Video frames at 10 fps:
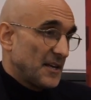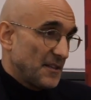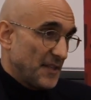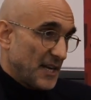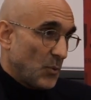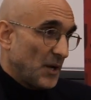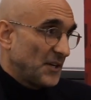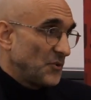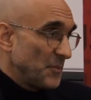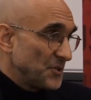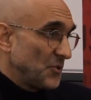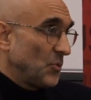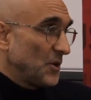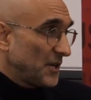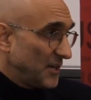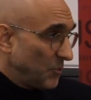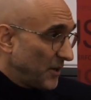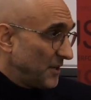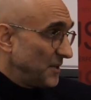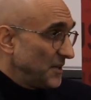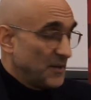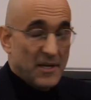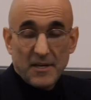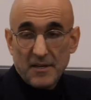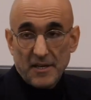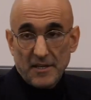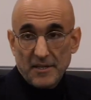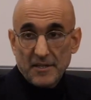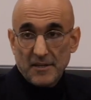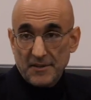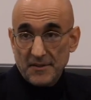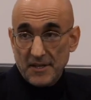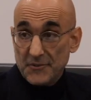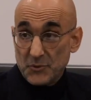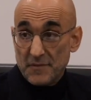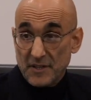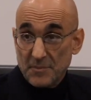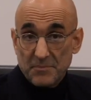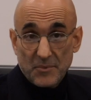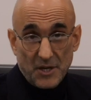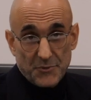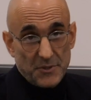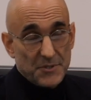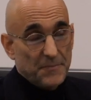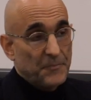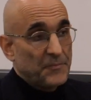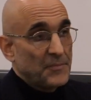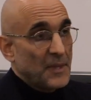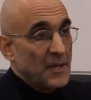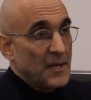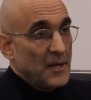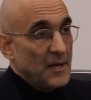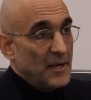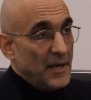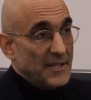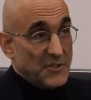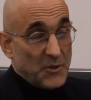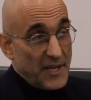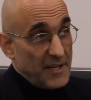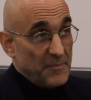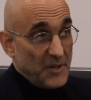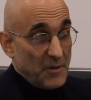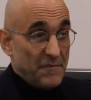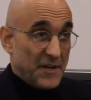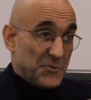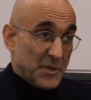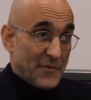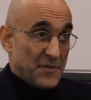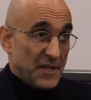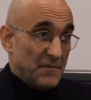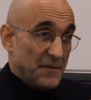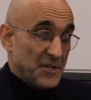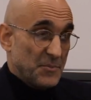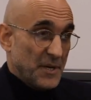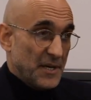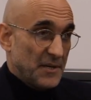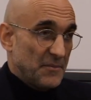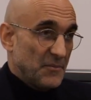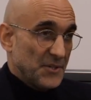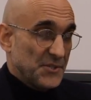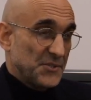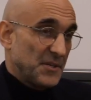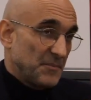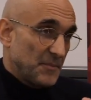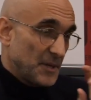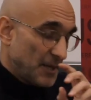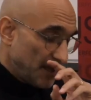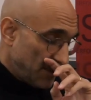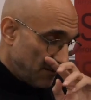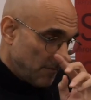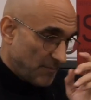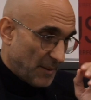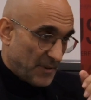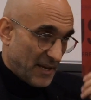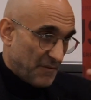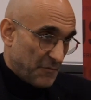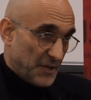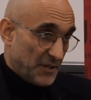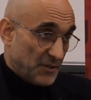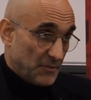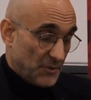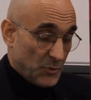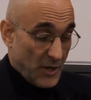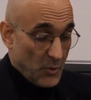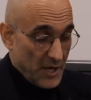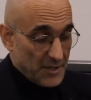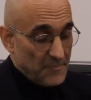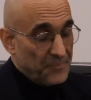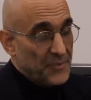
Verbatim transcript: that I wanted to do mission work and work in the underdeveloped countries. And I said, okay, you know, I'm finished with everything, finished my residency. I'm kind of free to do what I want.